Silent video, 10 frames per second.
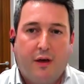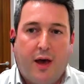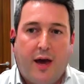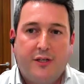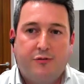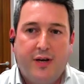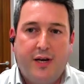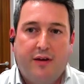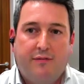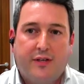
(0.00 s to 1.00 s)
And it's really
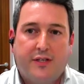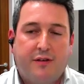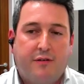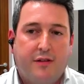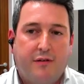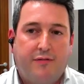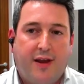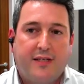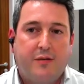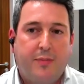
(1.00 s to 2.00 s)
given us the
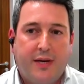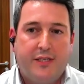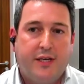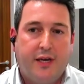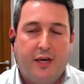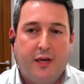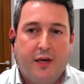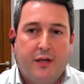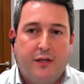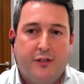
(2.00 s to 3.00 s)
flexibility
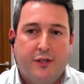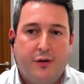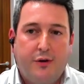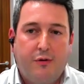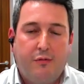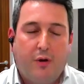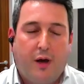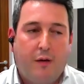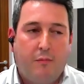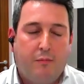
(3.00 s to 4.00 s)

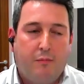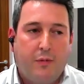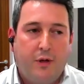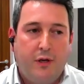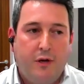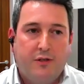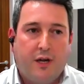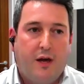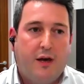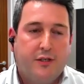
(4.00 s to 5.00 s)
to
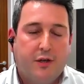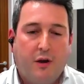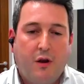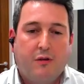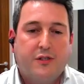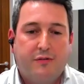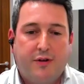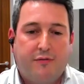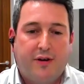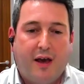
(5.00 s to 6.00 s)
utilize lots of
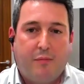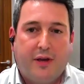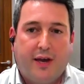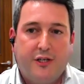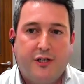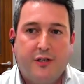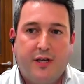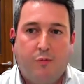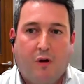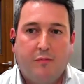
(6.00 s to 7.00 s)
different applications
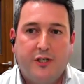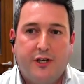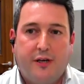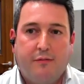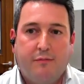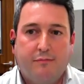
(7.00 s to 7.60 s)
in one machine.